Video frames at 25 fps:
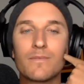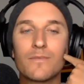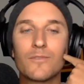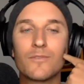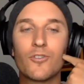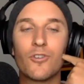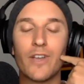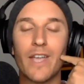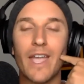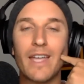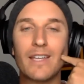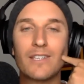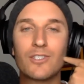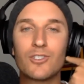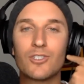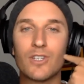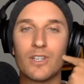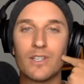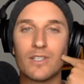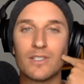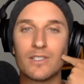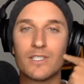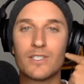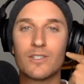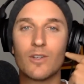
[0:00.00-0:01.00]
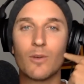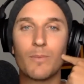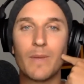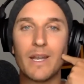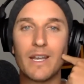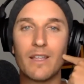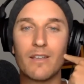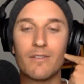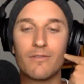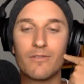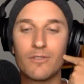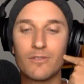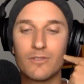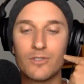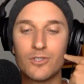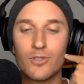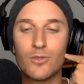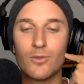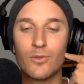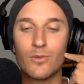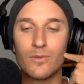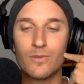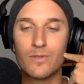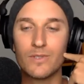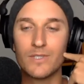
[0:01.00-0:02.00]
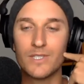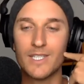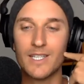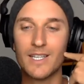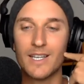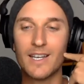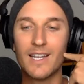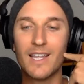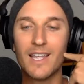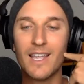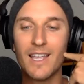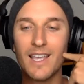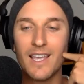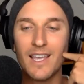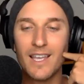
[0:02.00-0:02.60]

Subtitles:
creations, so many of your tunes, and